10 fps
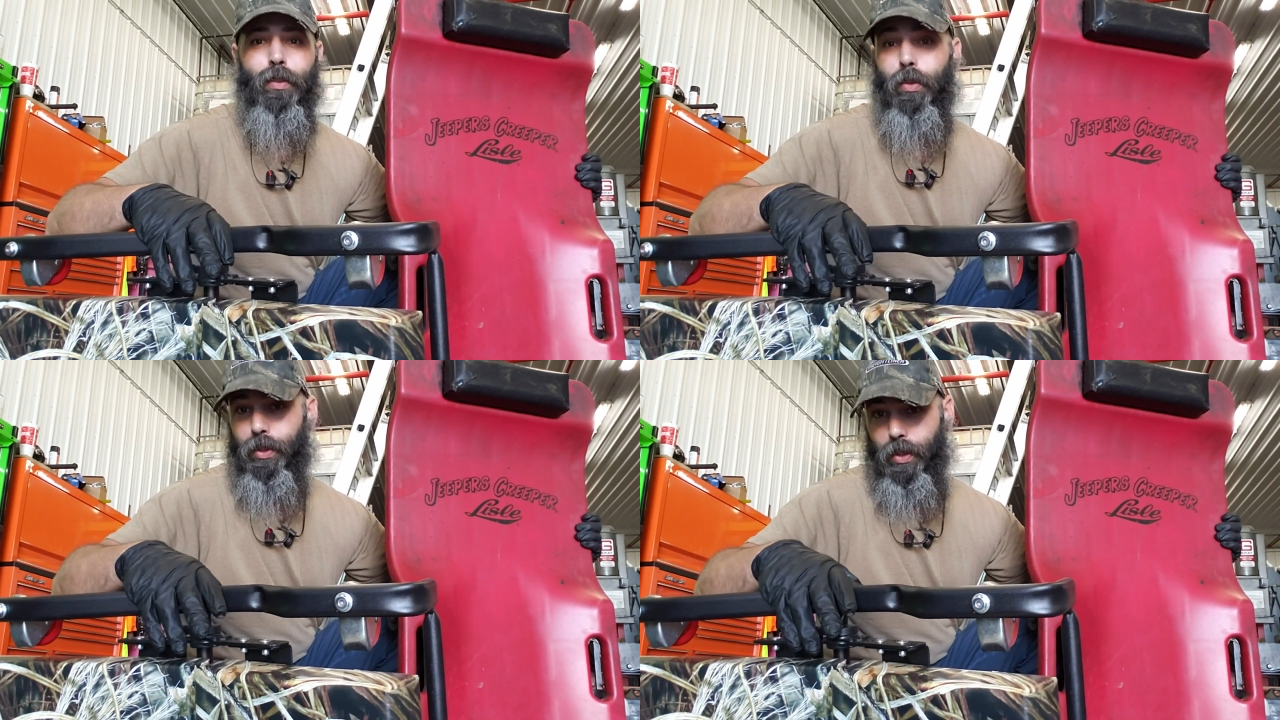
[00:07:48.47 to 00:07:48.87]

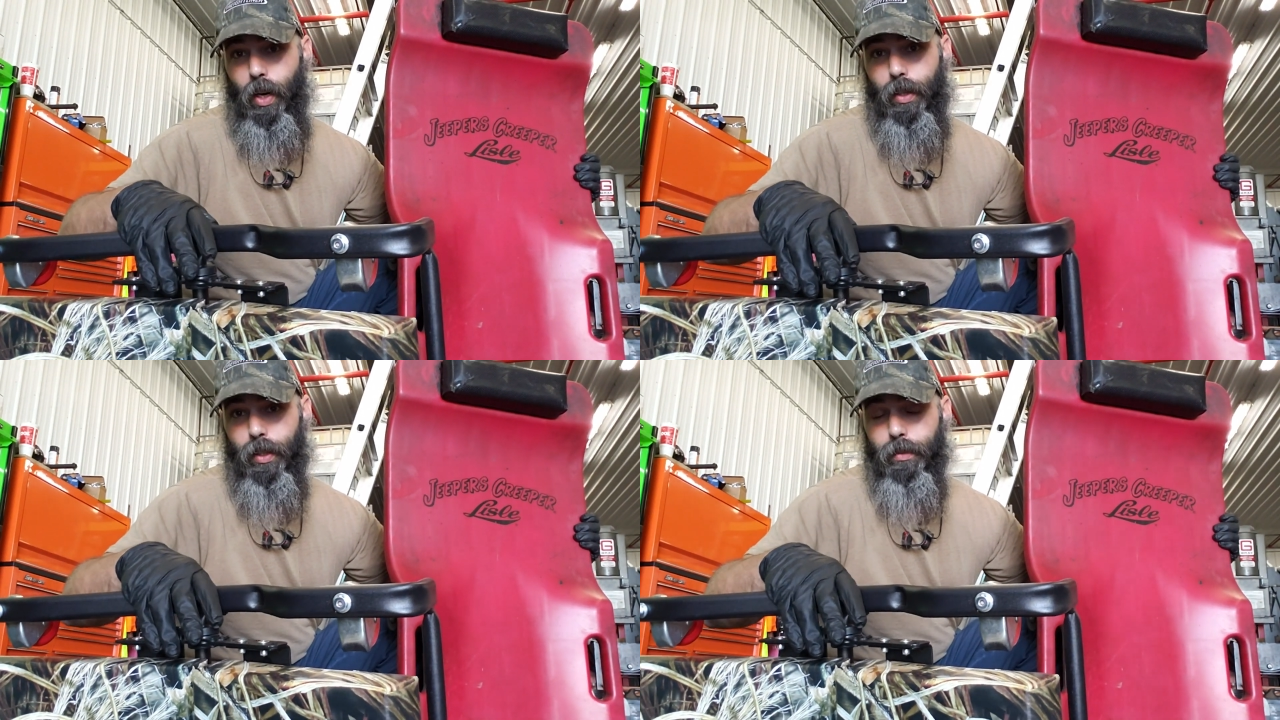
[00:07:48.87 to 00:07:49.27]
or
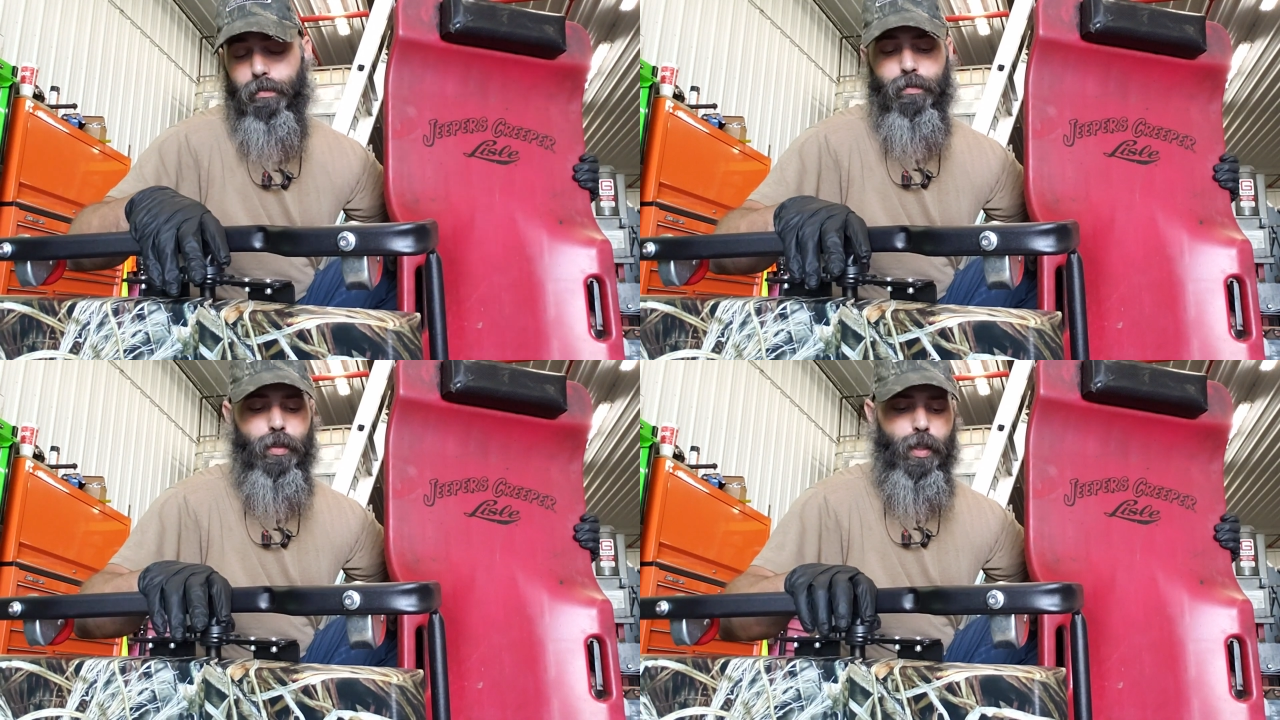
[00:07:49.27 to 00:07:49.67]
starter,
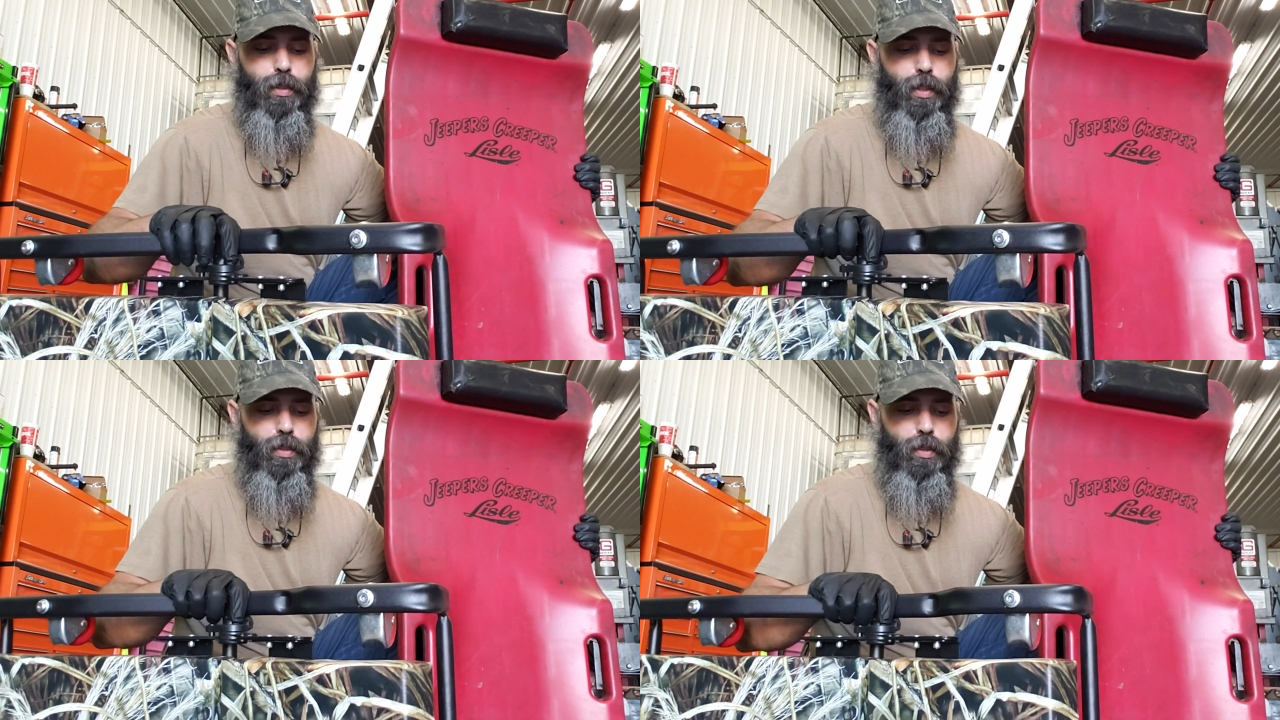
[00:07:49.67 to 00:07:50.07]
for
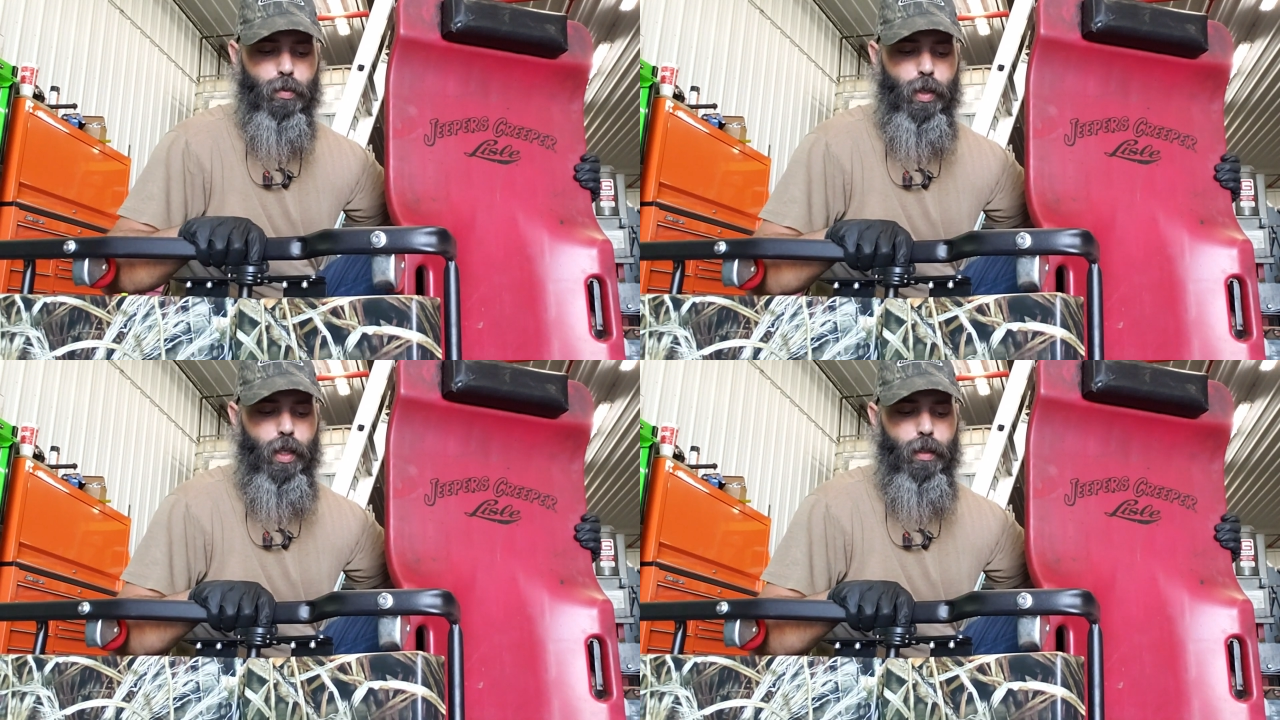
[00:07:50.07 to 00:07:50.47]
instance, as
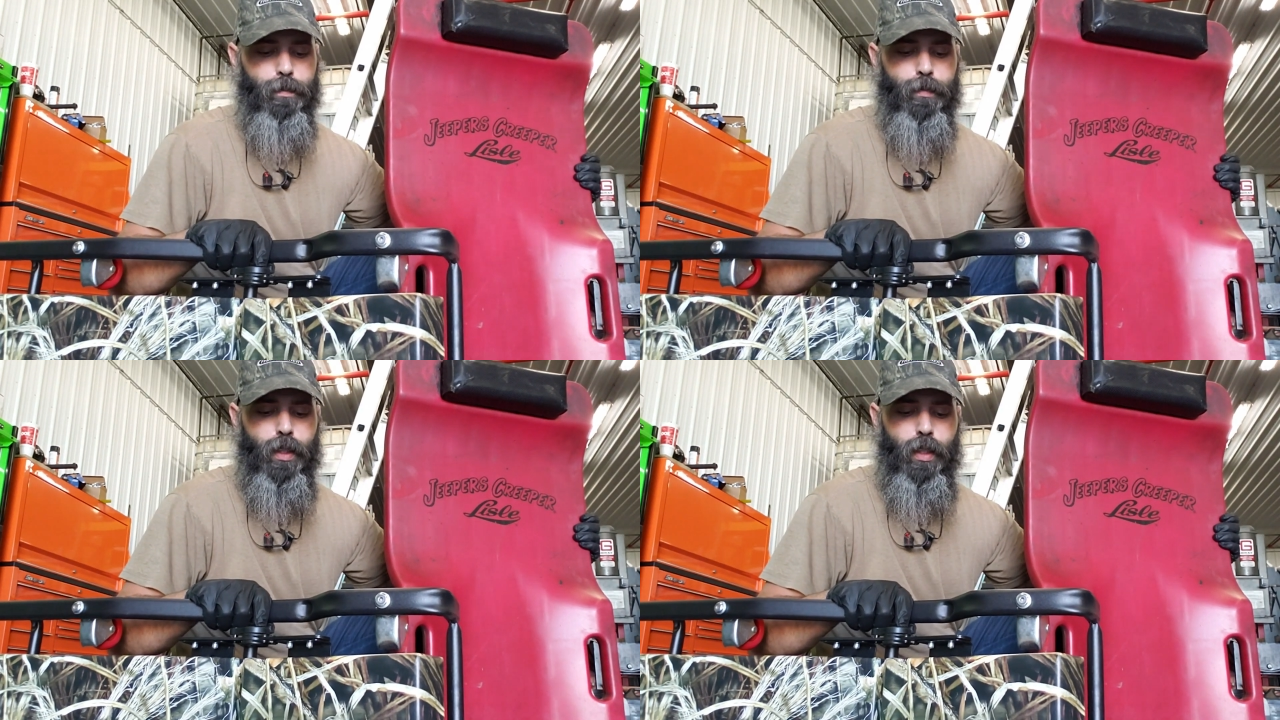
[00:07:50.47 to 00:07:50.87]
well,